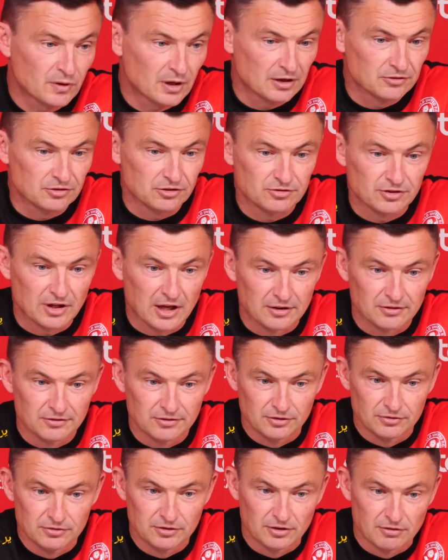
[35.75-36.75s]
as it stands,
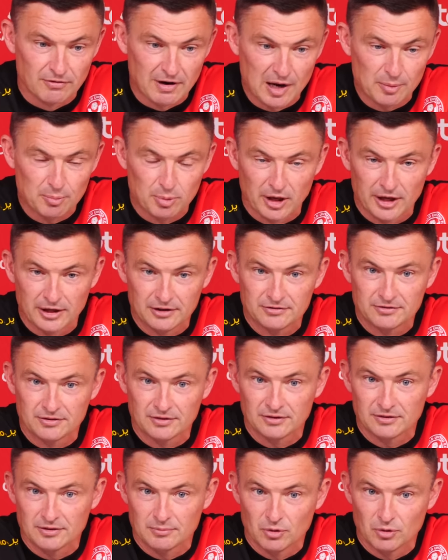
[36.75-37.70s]
he's in the right place. They're